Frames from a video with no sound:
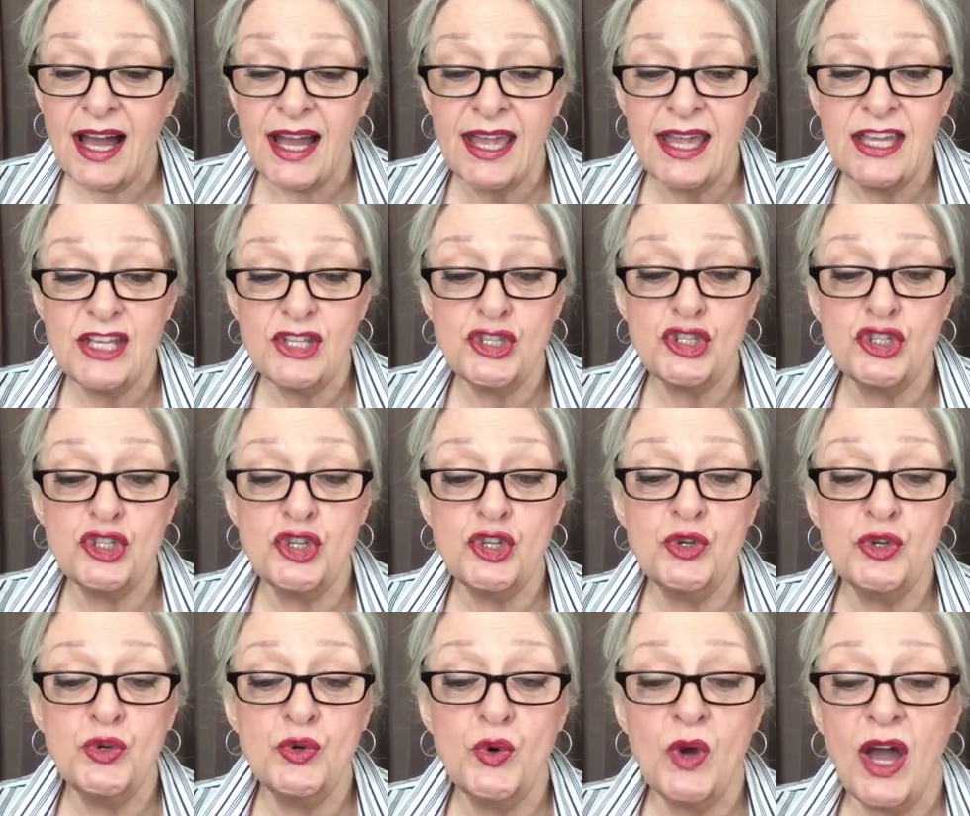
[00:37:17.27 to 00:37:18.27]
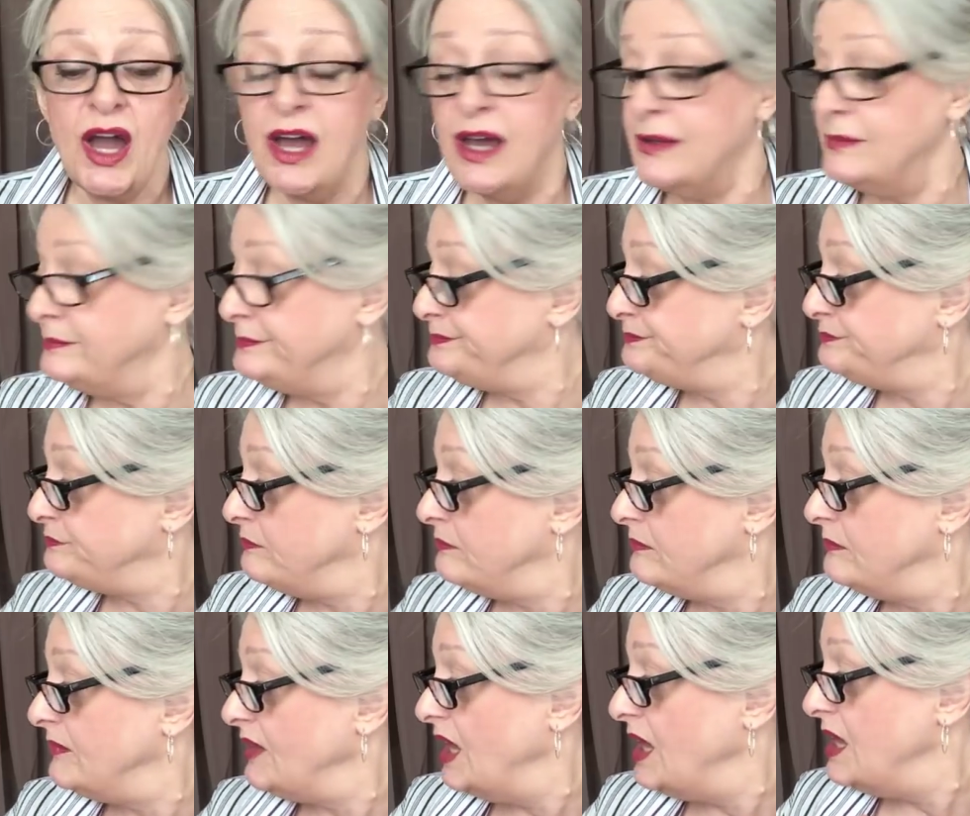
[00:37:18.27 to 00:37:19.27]
is to
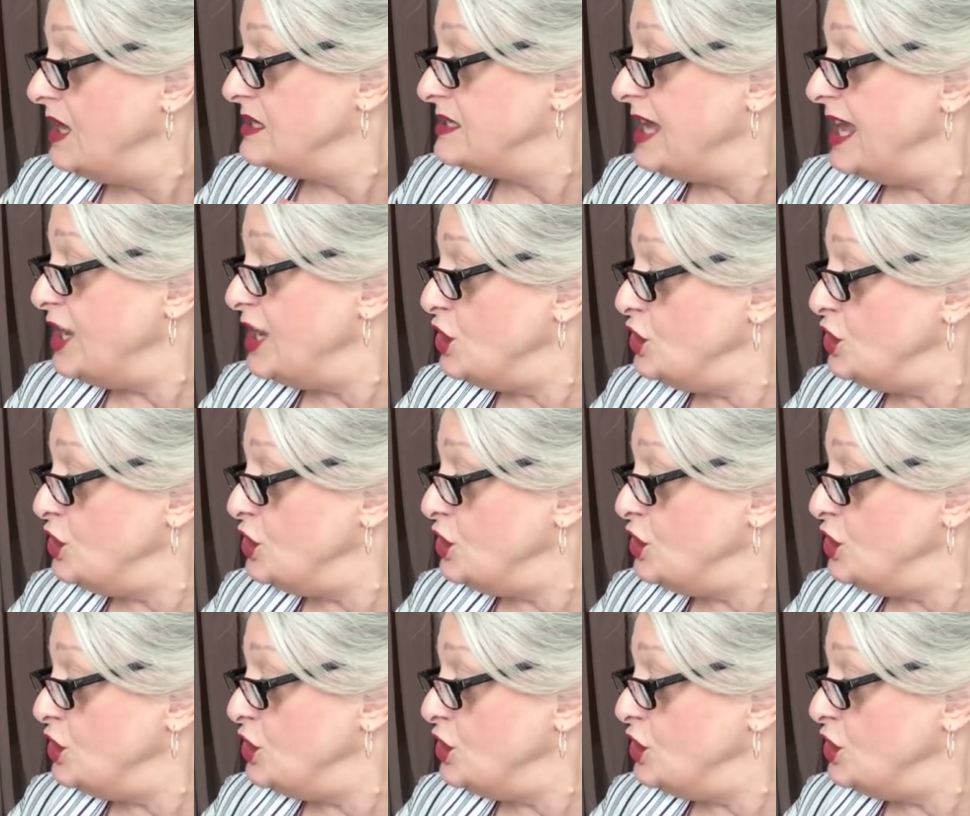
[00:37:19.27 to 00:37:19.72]
take